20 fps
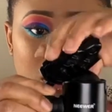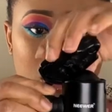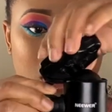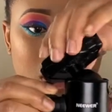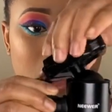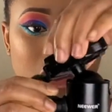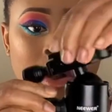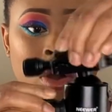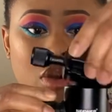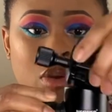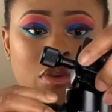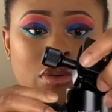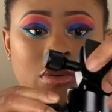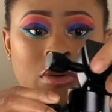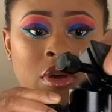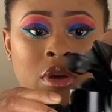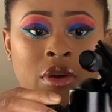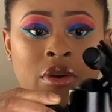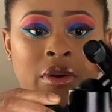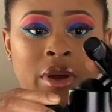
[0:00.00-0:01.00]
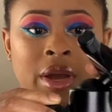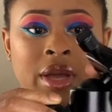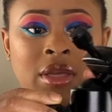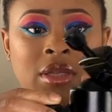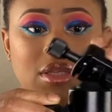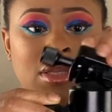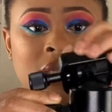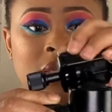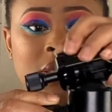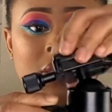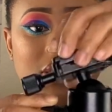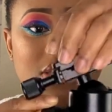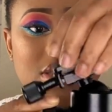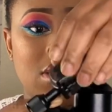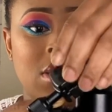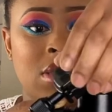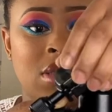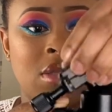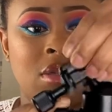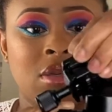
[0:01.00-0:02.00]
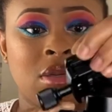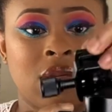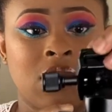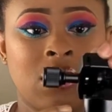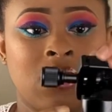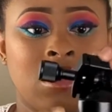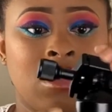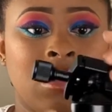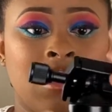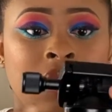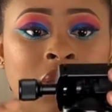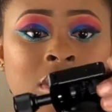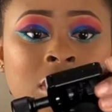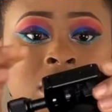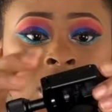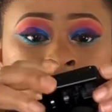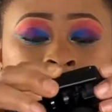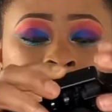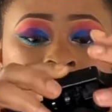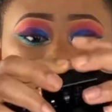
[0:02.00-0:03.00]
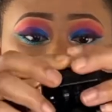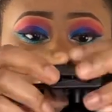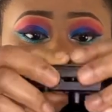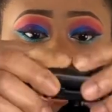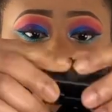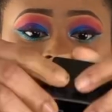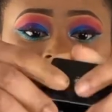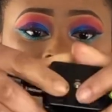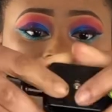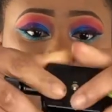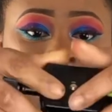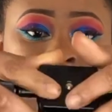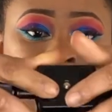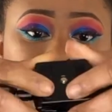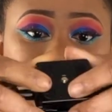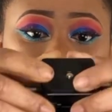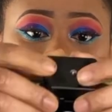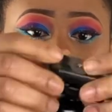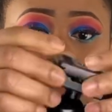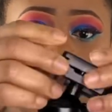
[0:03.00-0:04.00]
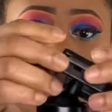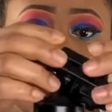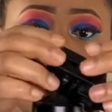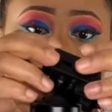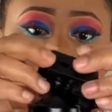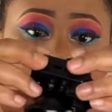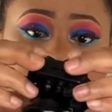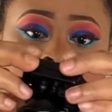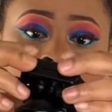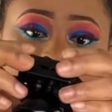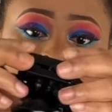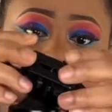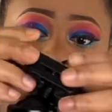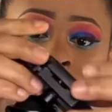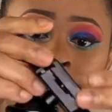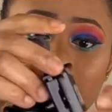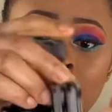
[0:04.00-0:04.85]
Oh, all right, this is this right here. This is how